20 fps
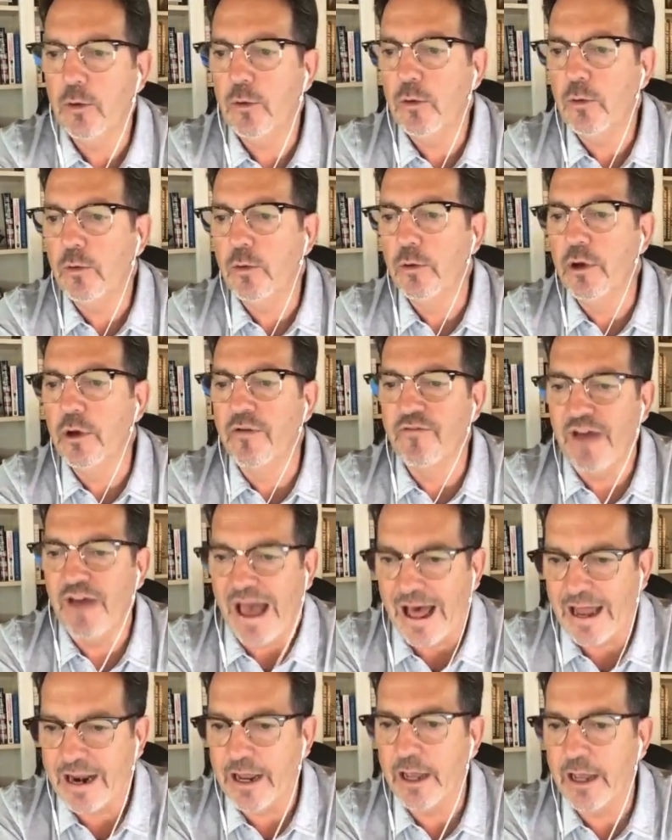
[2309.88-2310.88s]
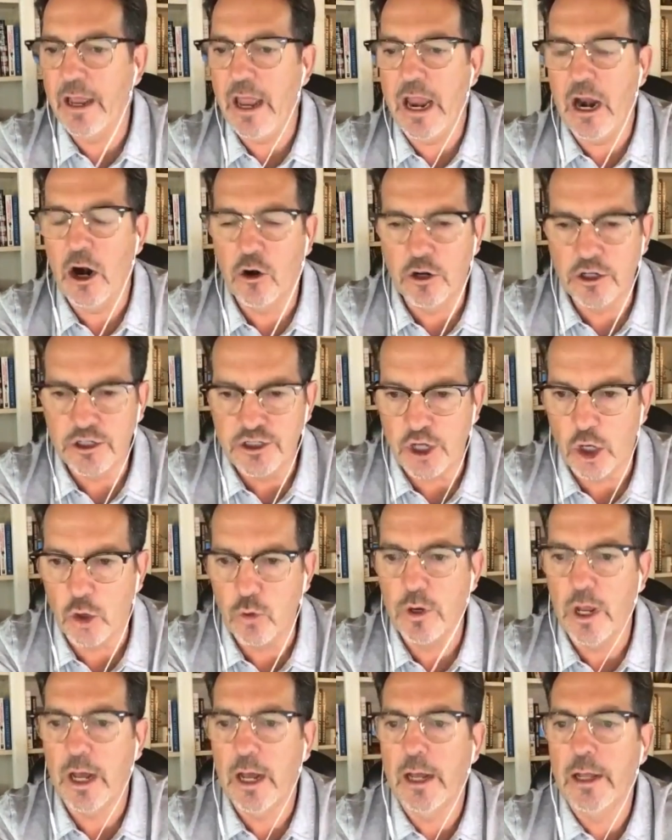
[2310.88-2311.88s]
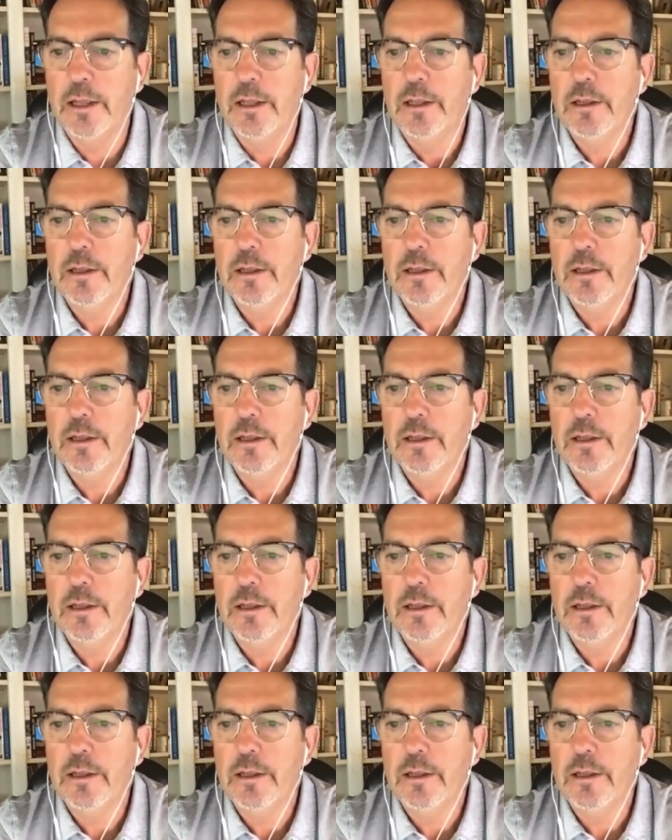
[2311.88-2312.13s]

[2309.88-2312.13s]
Nevada, Arizona